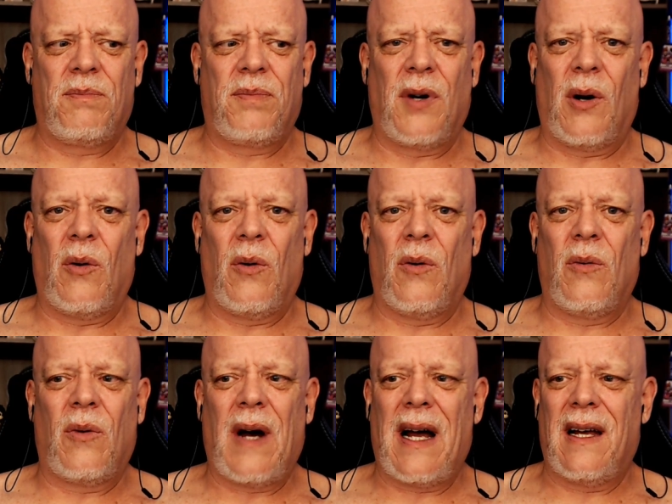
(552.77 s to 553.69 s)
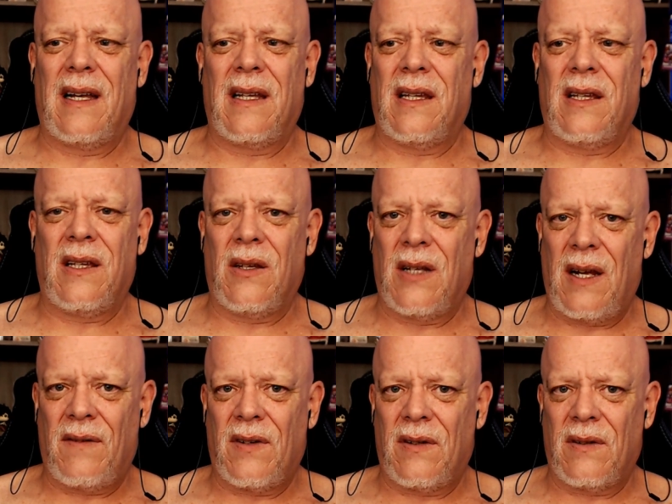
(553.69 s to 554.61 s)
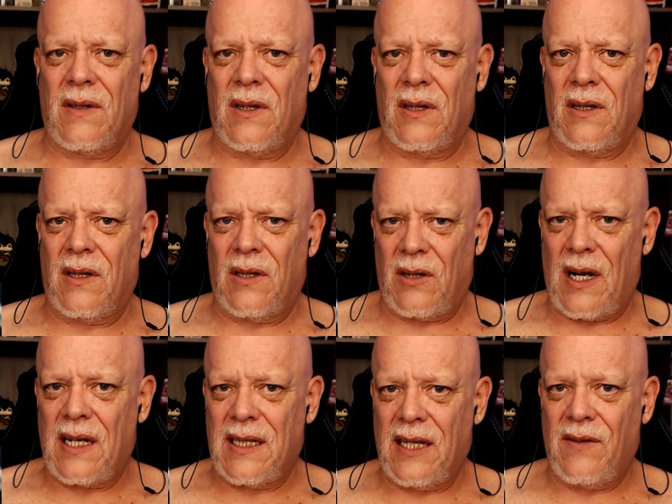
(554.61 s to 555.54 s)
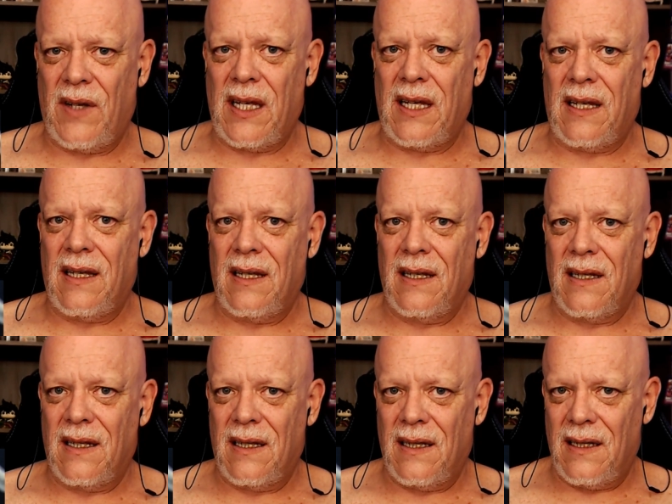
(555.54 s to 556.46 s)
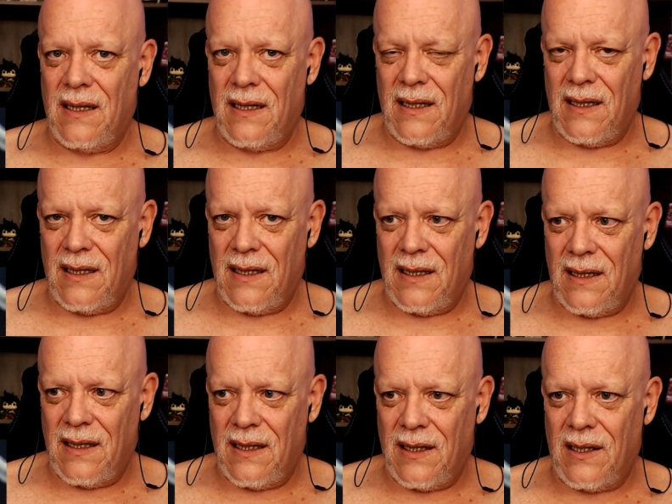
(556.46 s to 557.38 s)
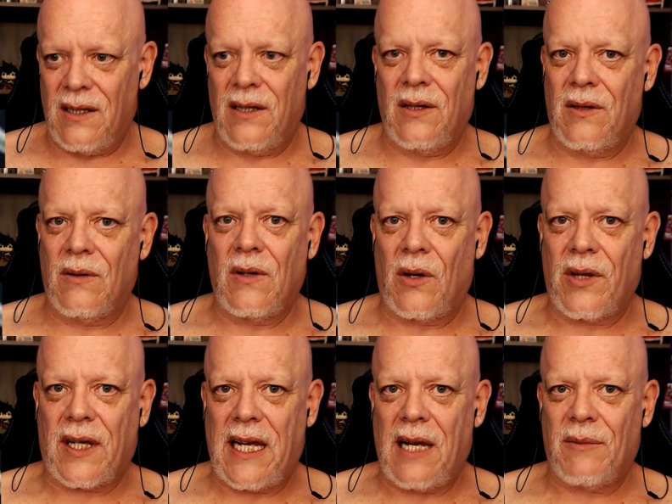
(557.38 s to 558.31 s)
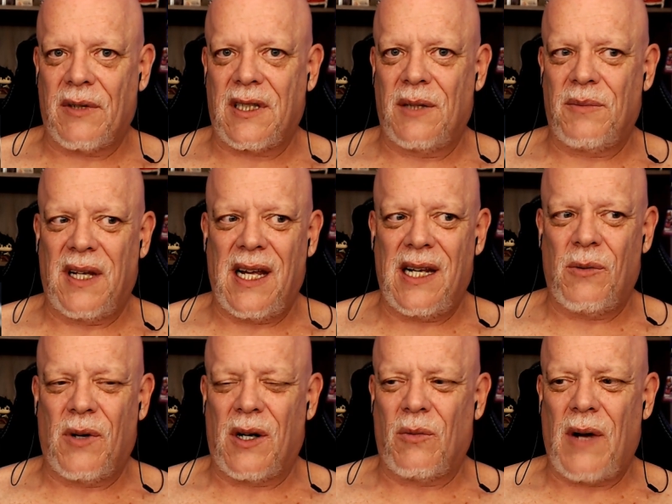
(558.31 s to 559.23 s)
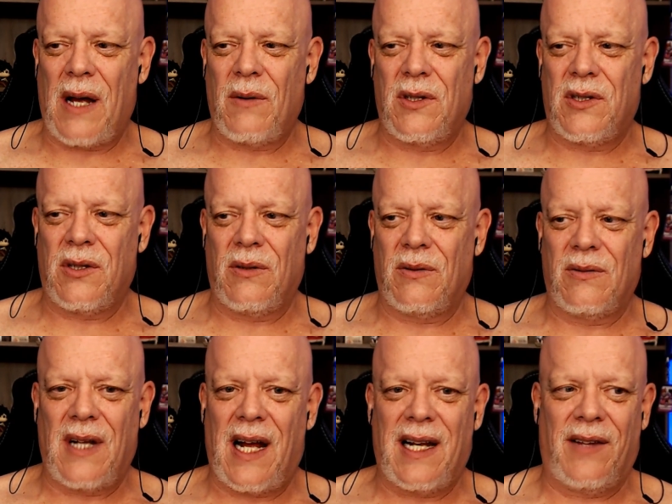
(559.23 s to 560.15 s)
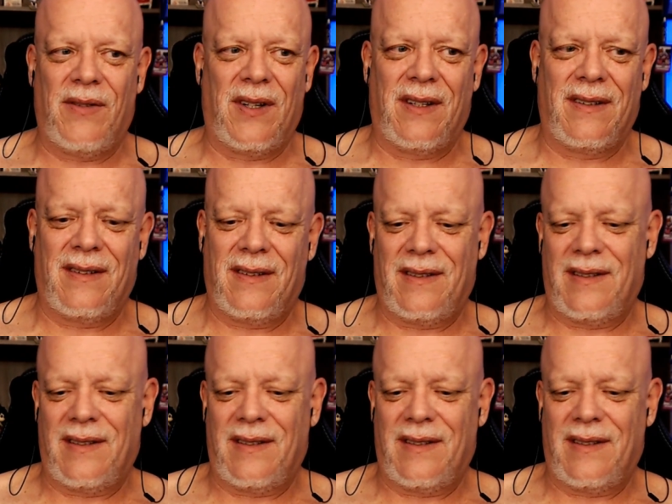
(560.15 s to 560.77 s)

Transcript: But why... You're on TV. You know the camera could be anywhere. Why would you not even...